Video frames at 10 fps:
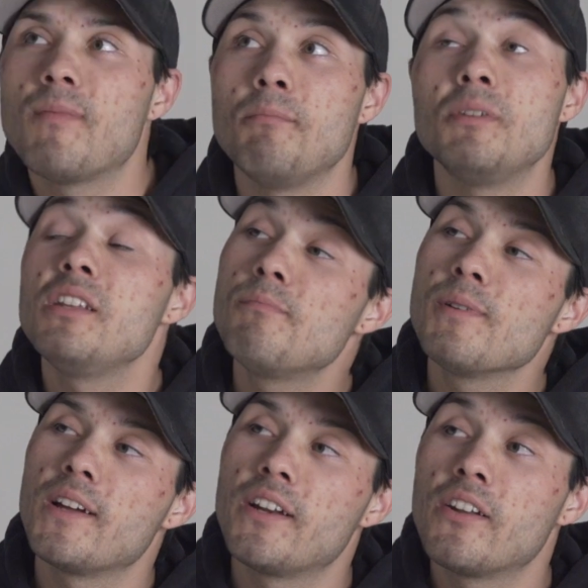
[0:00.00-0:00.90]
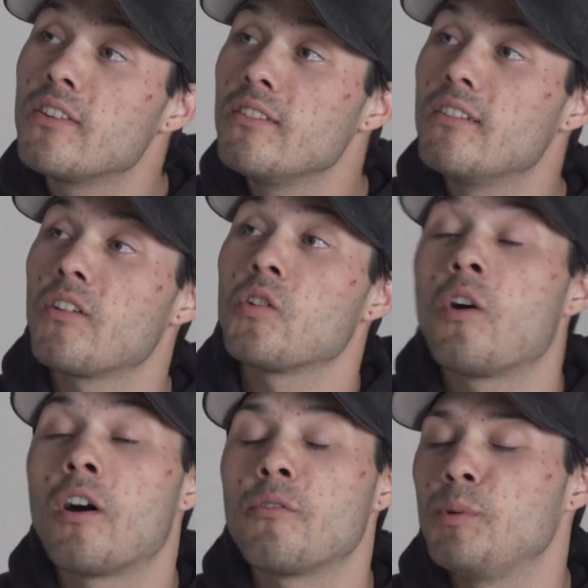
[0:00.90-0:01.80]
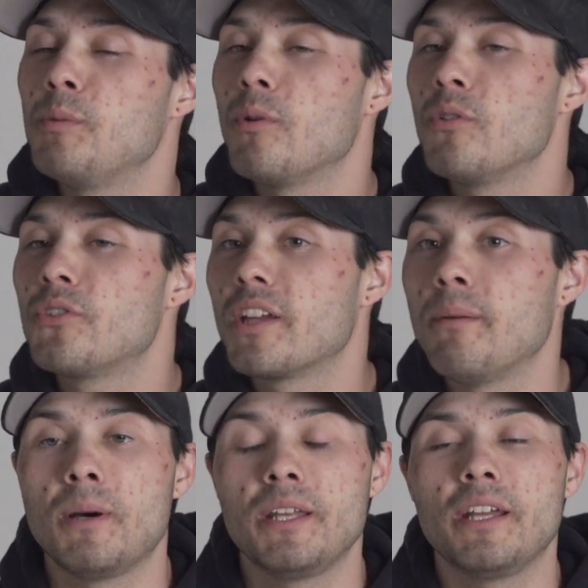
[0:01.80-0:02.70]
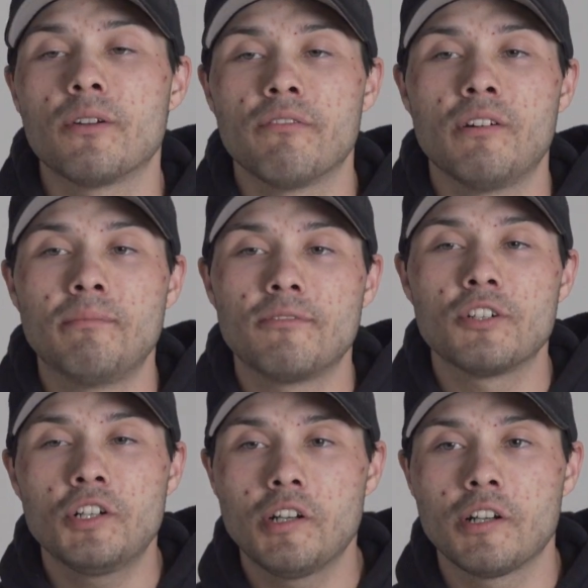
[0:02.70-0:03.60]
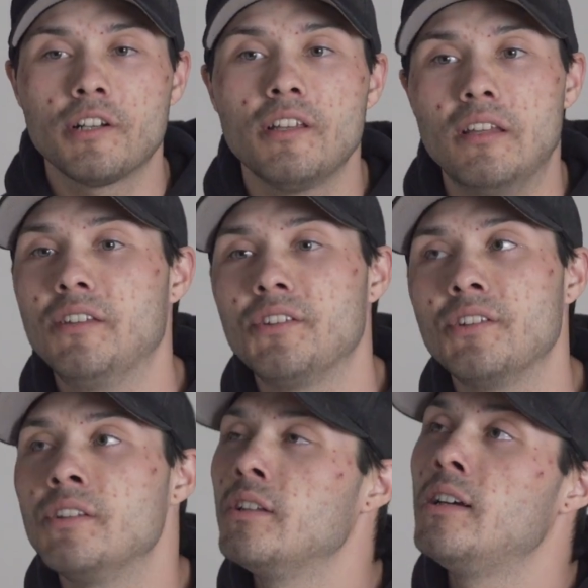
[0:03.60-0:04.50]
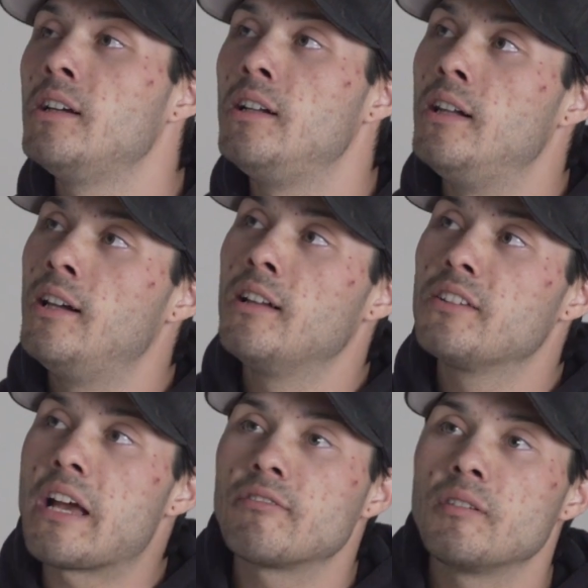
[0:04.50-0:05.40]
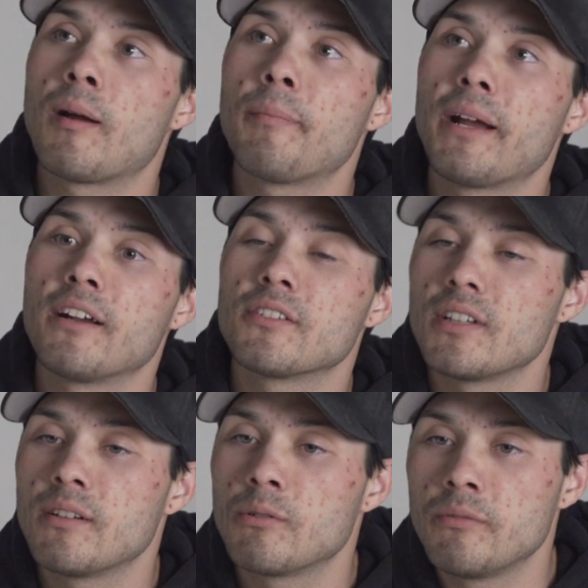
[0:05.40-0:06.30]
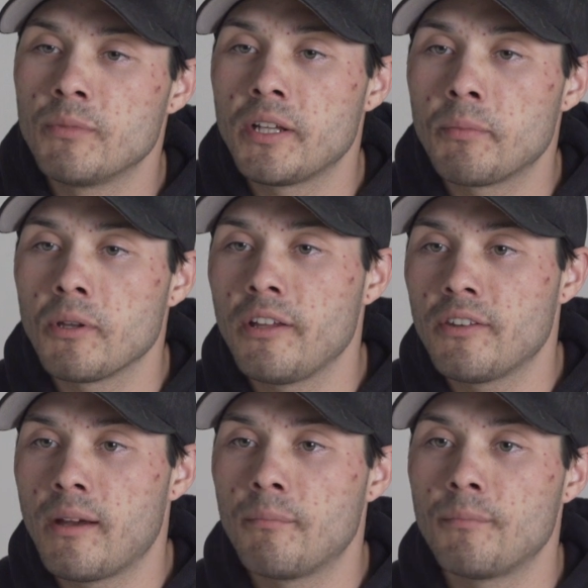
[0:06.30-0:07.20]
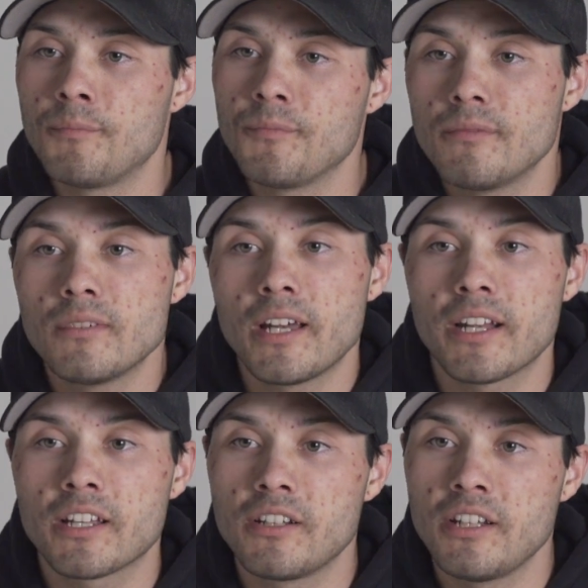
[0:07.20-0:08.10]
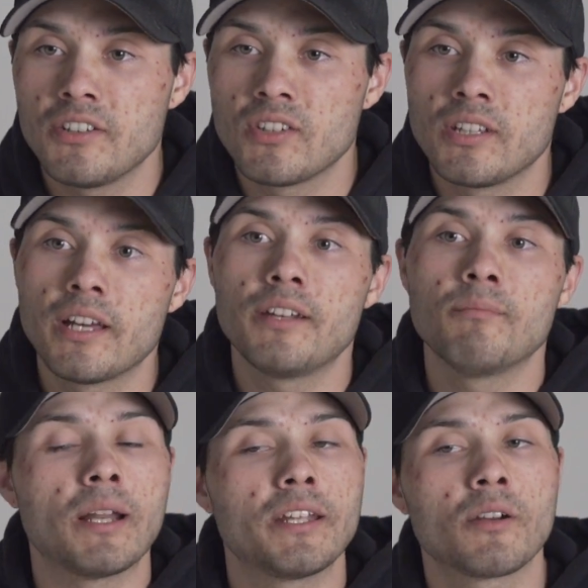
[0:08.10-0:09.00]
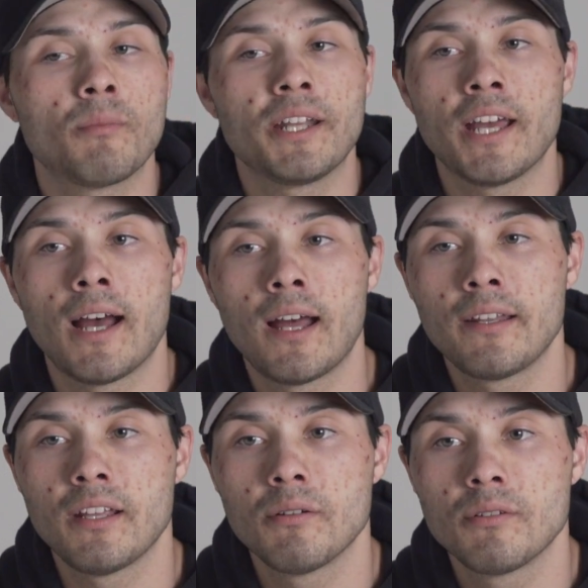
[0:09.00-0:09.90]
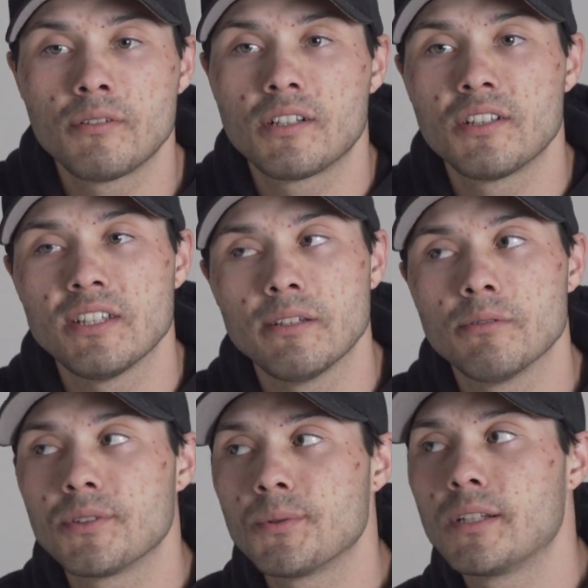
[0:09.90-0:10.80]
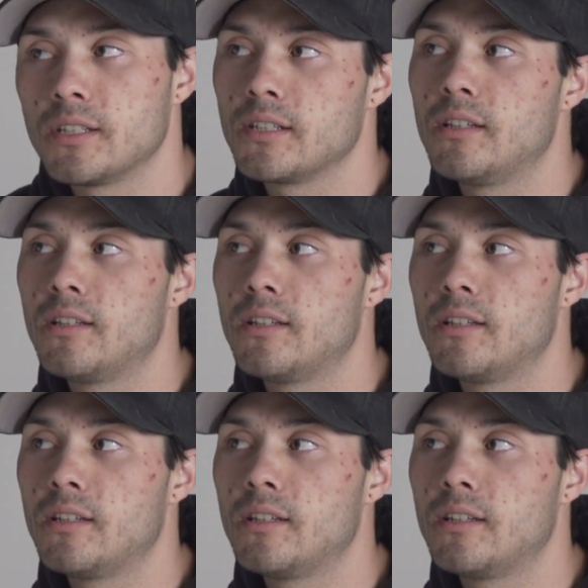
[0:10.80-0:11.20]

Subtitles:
I manipulated a lot of people to get money out of them for sure, and definitely my parents, I would manipulate them. And I could easily get money out of my dad, because he was the one